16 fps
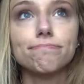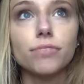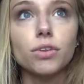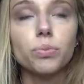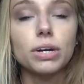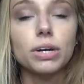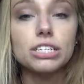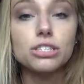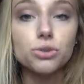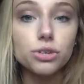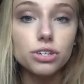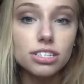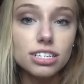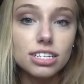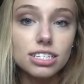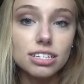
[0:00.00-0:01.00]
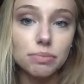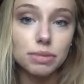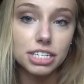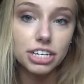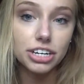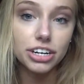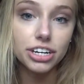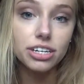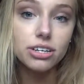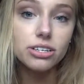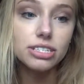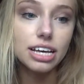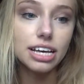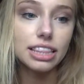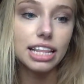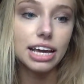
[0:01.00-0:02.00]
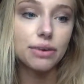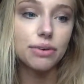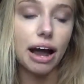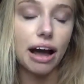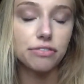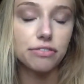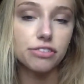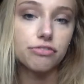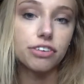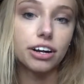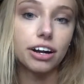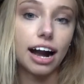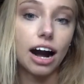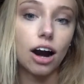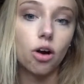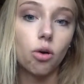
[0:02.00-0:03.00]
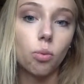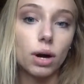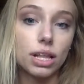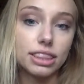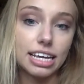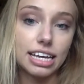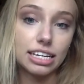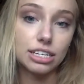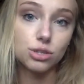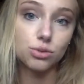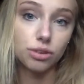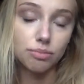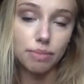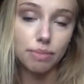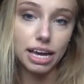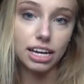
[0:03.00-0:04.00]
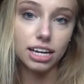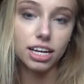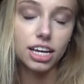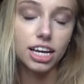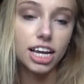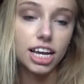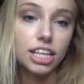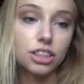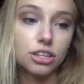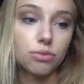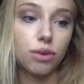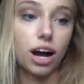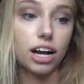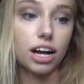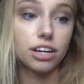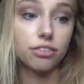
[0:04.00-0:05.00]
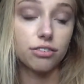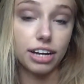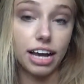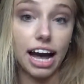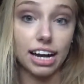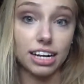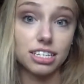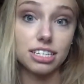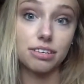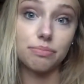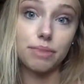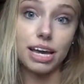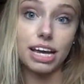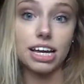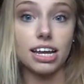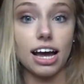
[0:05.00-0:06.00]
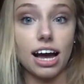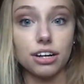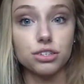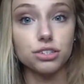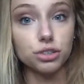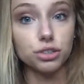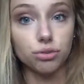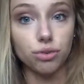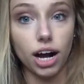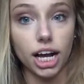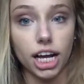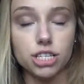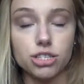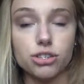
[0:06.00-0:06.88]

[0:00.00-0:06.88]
resources and materials, and they would have to figure out what things would make the rocket react to make an actual rocket.